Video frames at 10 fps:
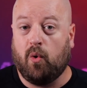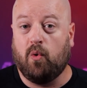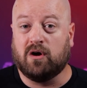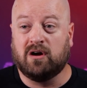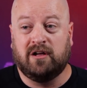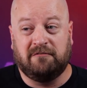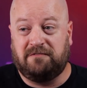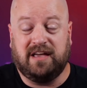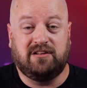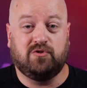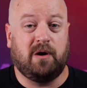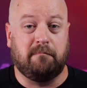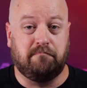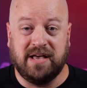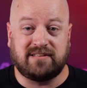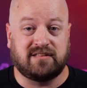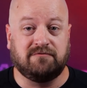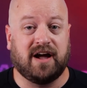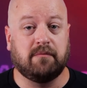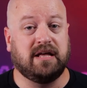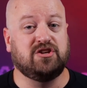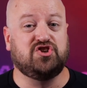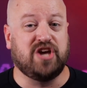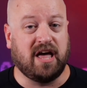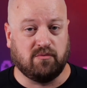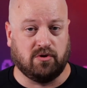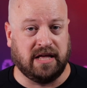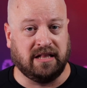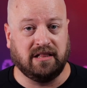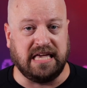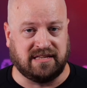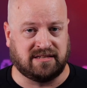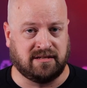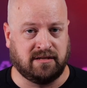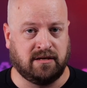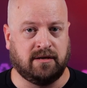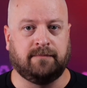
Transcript: or fit into a business environment in general, at least.